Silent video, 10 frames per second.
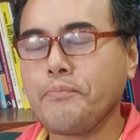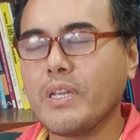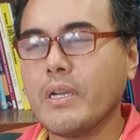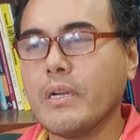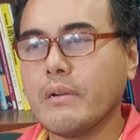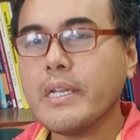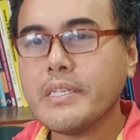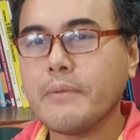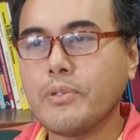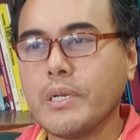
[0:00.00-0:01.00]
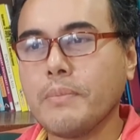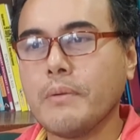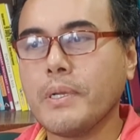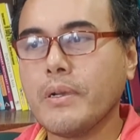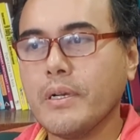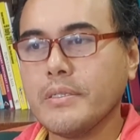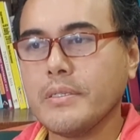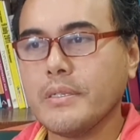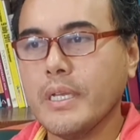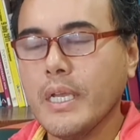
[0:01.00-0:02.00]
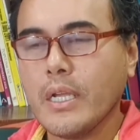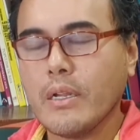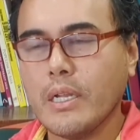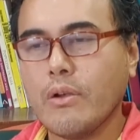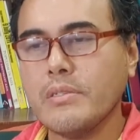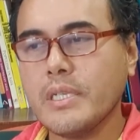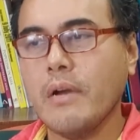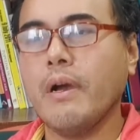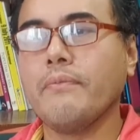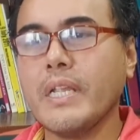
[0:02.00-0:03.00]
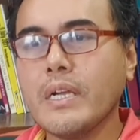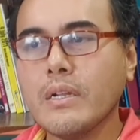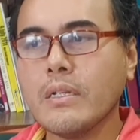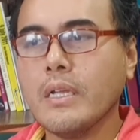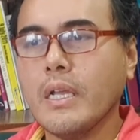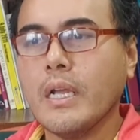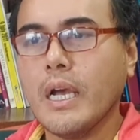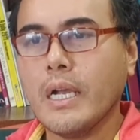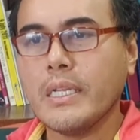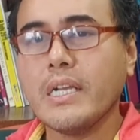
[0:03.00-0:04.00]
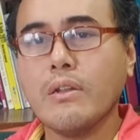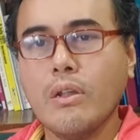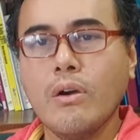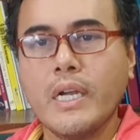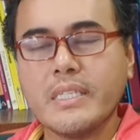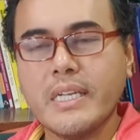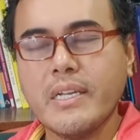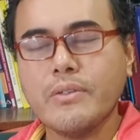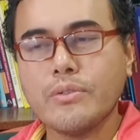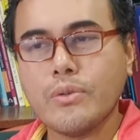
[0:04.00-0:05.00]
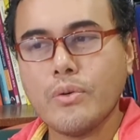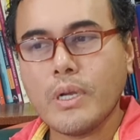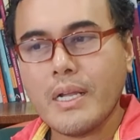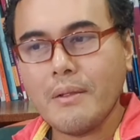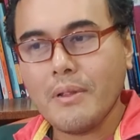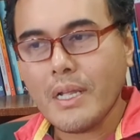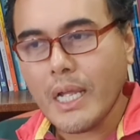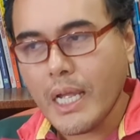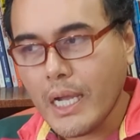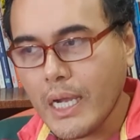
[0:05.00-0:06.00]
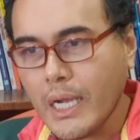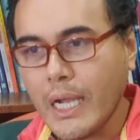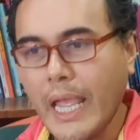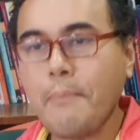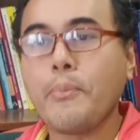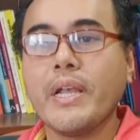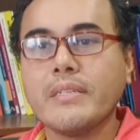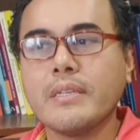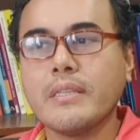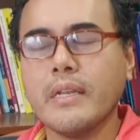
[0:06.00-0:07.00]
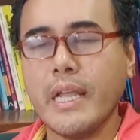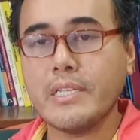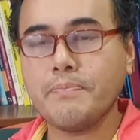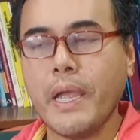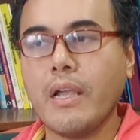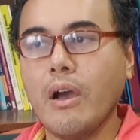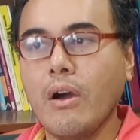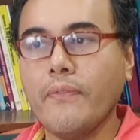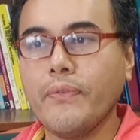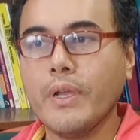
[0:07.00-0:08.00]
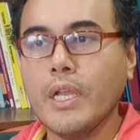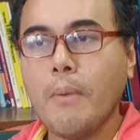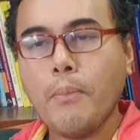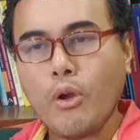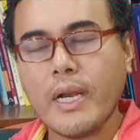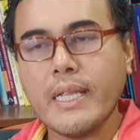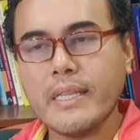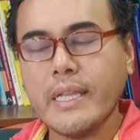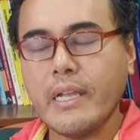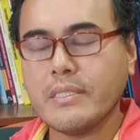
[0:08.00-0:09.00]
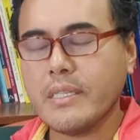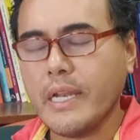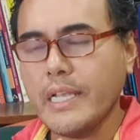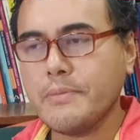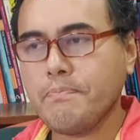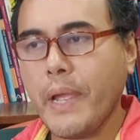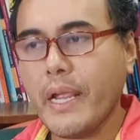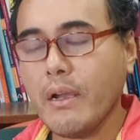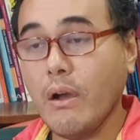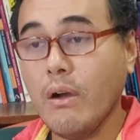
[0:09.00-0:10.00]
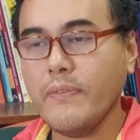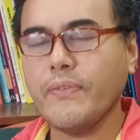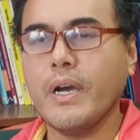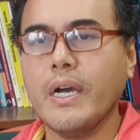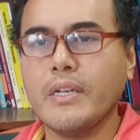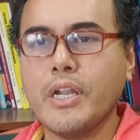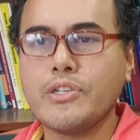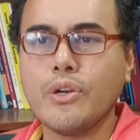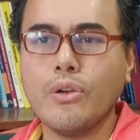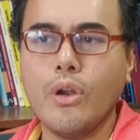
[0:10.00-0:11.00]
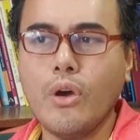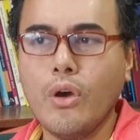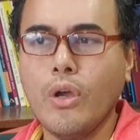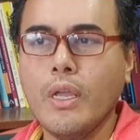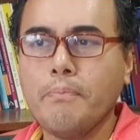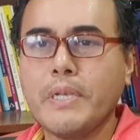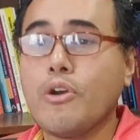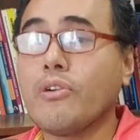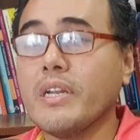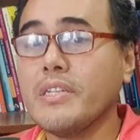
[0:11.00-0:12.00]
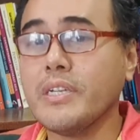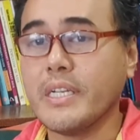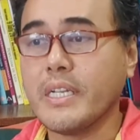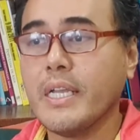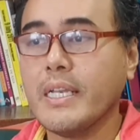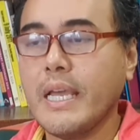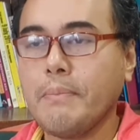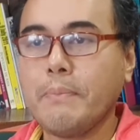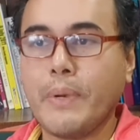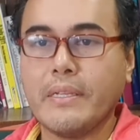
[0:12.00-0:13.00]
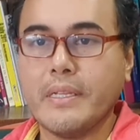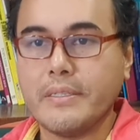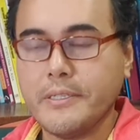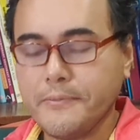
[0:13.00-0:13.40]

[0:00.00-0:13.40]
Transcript: religion, for example, because the concept of legal law actually also embrace certain aspect of morality and certain aspect of natural law based on religion that being practiced.